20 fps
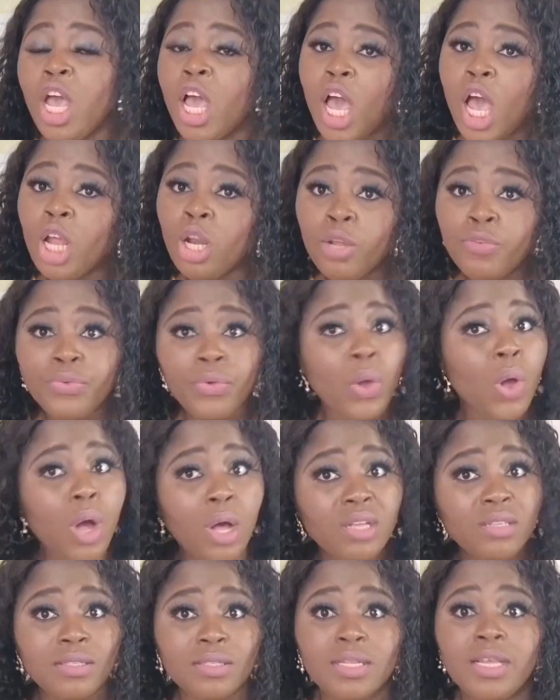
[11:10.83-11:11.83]
And of
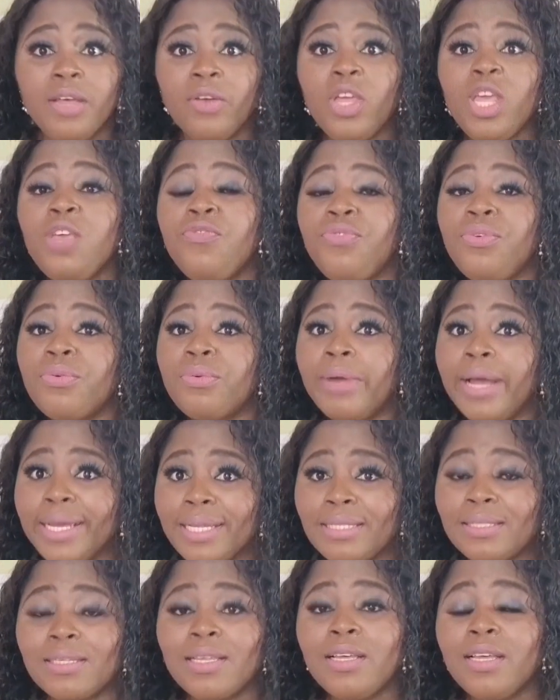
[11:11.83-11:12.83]
course, if you
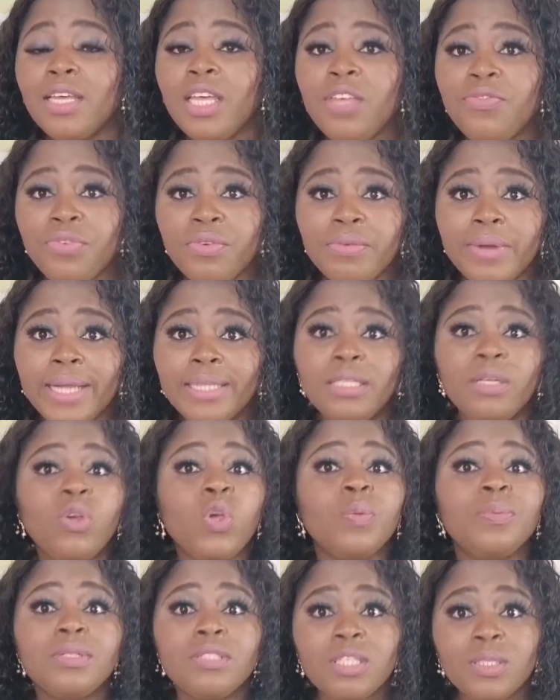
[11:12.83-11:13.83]
write the
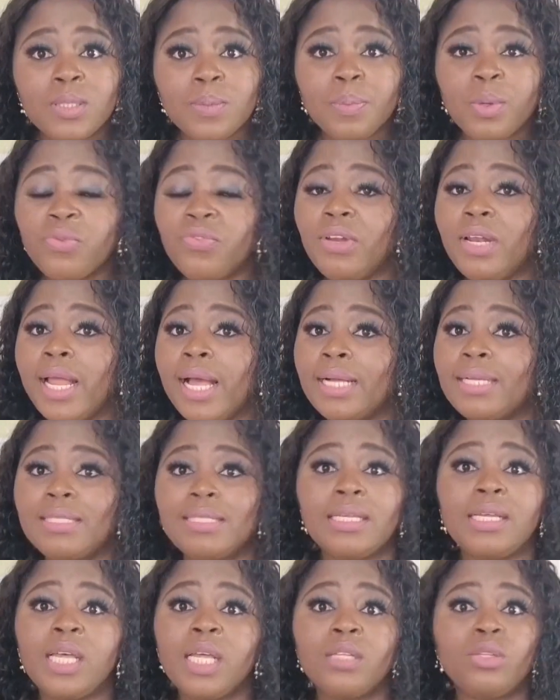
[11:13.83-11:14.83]
cubitus
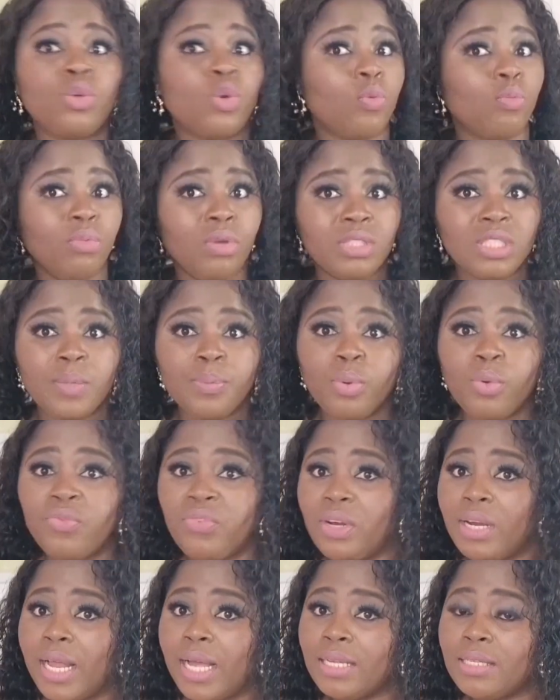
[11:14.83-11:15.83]
prophylaxis, thrombose
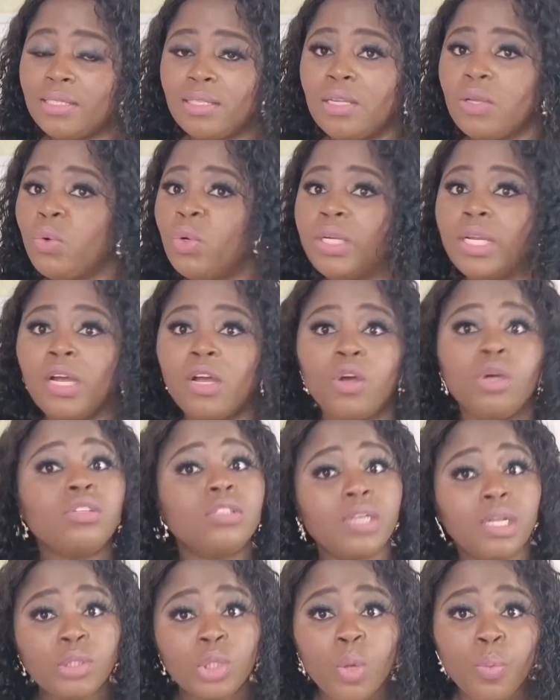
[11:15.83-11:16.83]
prophylaxis, or the
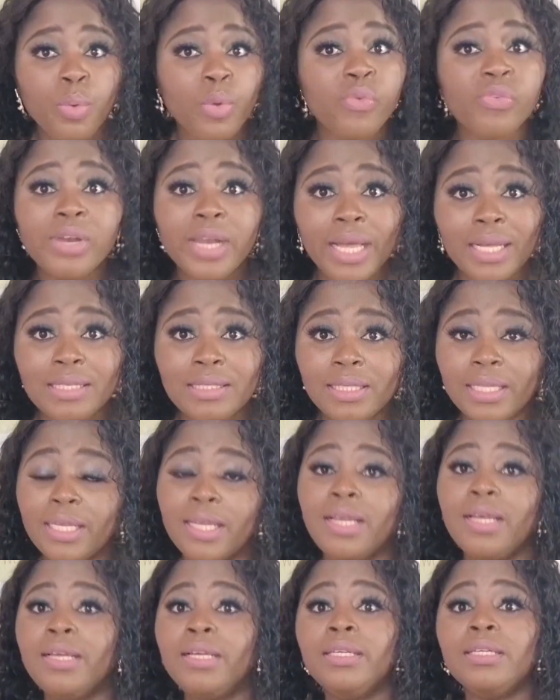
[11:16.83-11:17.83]
contractile prophylaxis,
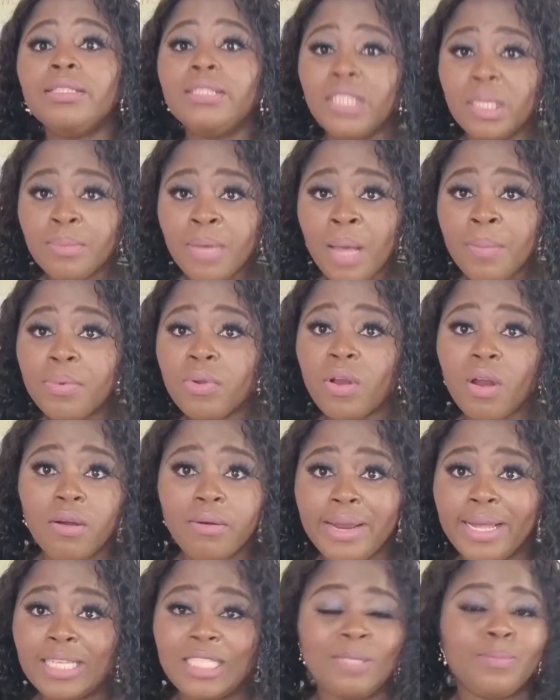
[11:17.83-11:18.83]
it might be
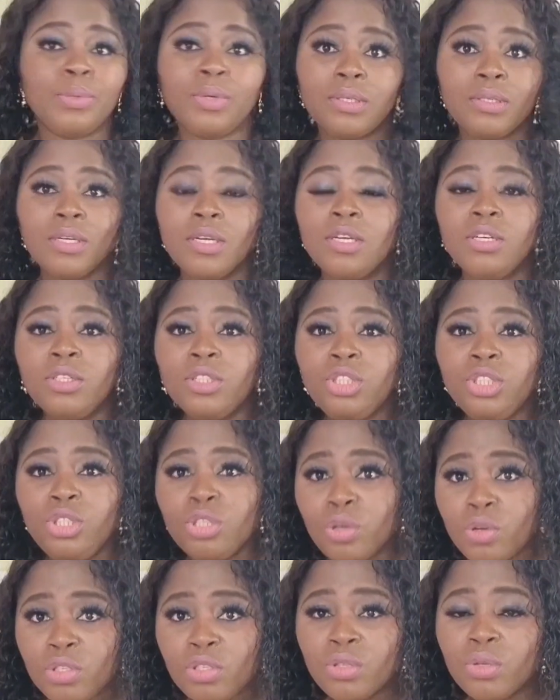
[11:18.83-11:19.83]
correct, but
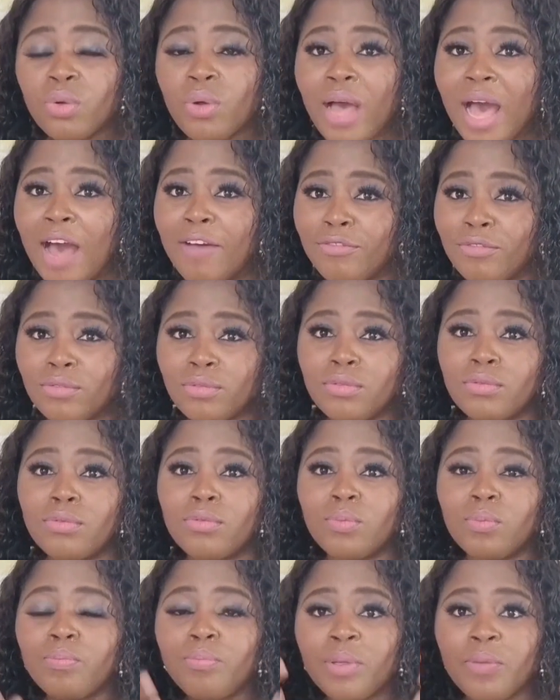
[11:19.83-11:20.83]
you also have
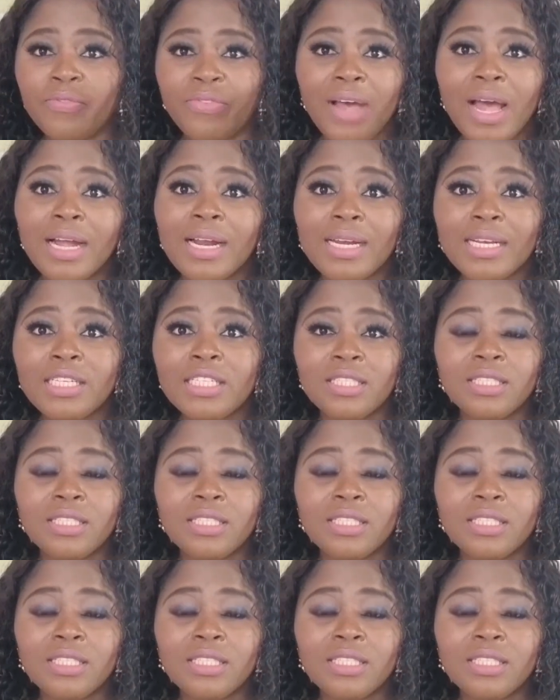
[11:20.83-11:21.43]
to be faculty